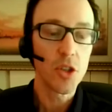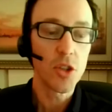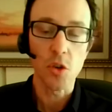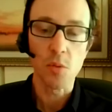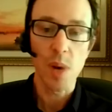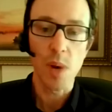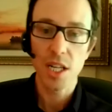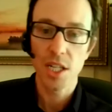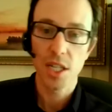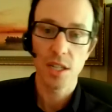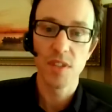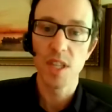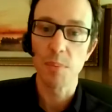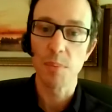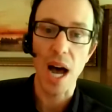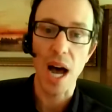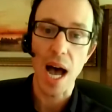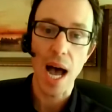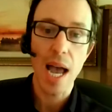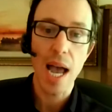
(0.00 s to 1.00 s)
too much of the
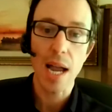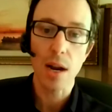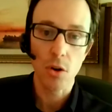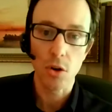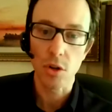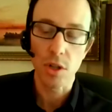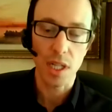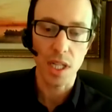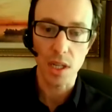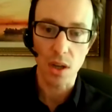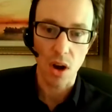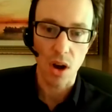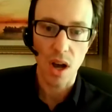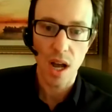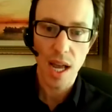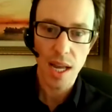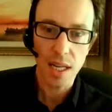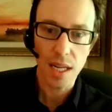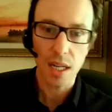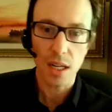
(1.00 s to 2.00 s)
pie early
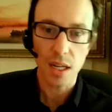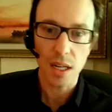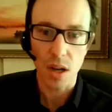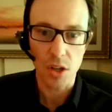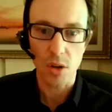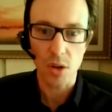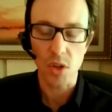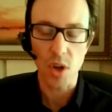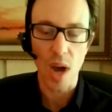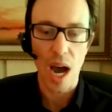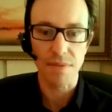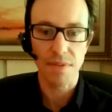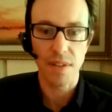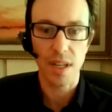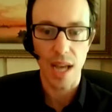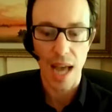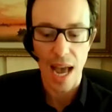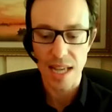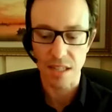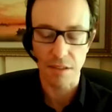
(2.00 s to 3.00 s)
on. You have
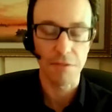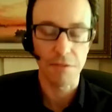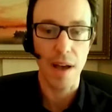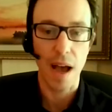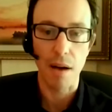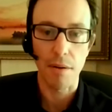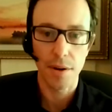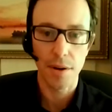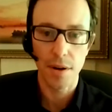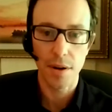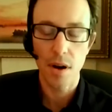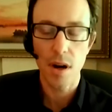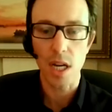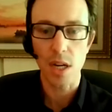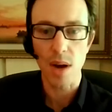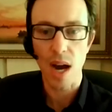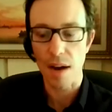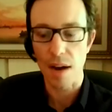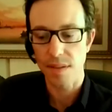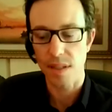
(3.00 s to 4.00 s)
to, as a founder, you
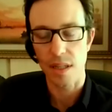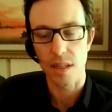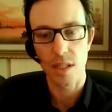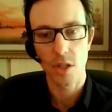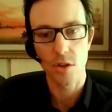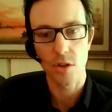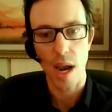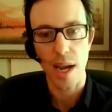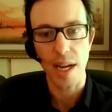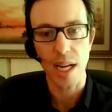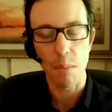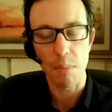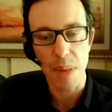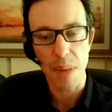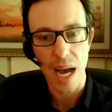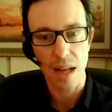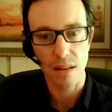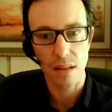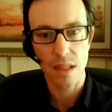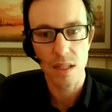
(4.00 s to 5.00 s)
have to strike
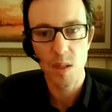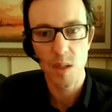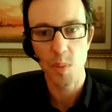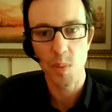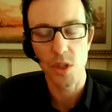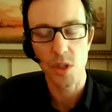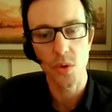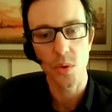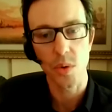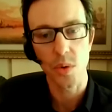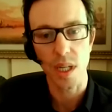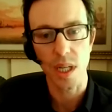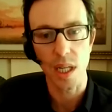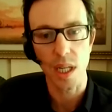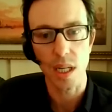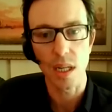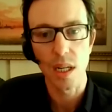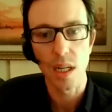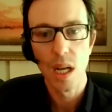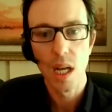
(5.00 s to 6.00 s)
a balance
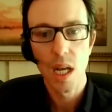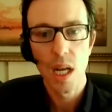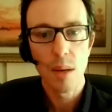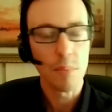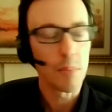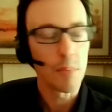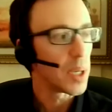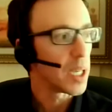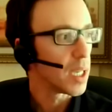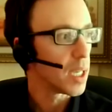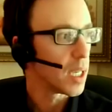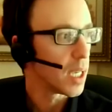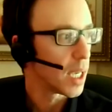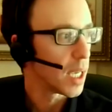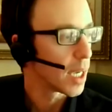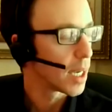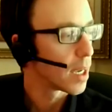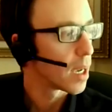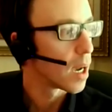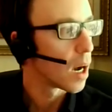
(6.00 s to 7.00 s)
between
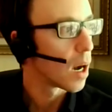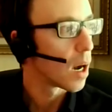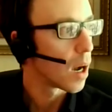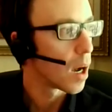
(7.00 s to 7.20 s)
being